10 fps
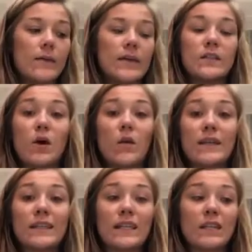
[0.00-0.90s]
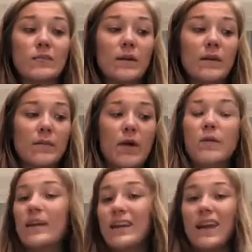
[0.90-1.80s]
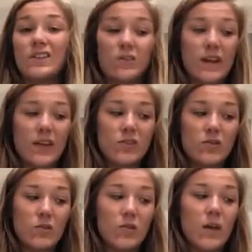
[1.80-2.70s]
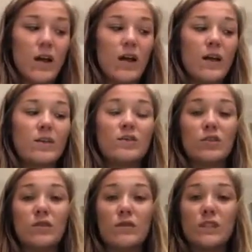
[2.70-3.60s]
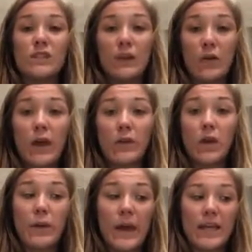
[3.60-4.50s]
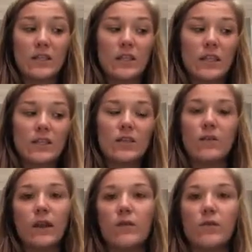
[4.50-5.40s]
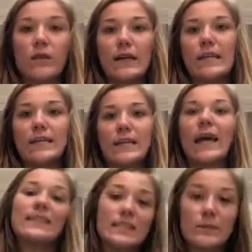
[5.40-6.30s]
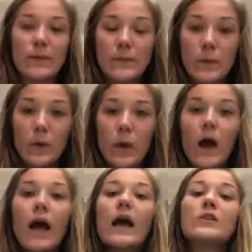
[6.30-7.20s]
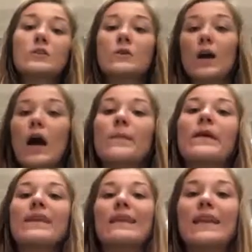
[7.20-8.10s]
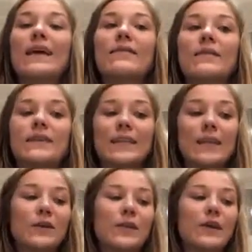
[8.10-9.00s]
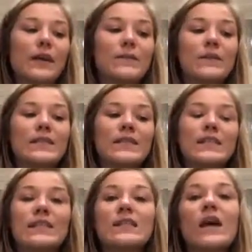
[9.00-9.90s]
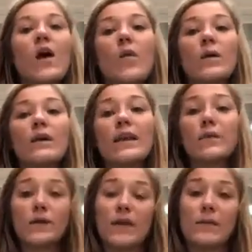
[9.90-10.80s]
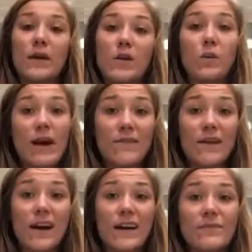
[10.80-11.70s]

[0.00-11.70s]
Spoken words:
It's only accessible in public and educational service locations, so therefore it entices people to come and live near their embassies where they will get better Wi-Fi.